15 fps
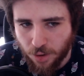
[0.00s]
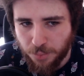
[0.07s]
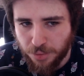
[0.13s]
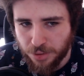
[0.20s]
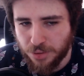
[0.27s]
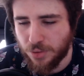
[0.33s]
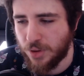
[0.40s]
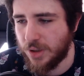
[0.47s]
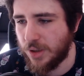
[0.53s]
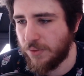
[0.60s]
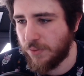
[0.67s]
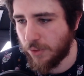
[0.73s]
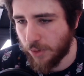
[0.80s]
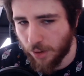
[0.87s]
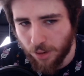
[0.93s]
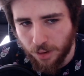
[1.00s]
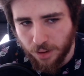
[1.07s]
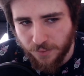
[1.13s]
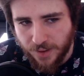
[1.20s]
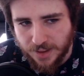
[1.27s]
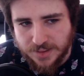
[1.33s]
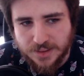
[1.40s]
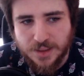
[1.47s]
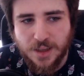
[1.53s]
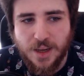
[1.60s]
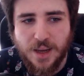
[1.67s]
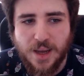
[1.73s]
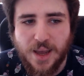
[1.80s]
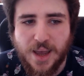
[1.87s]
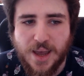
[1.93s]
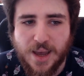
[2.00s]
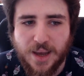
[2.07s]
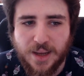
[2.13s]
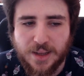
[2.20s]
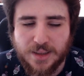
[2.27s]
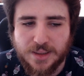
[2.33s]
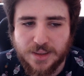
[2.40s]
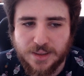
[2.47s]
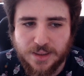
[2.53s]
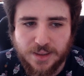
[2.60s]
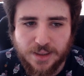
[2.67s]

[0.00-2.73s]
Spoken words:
opportunity for all of us, and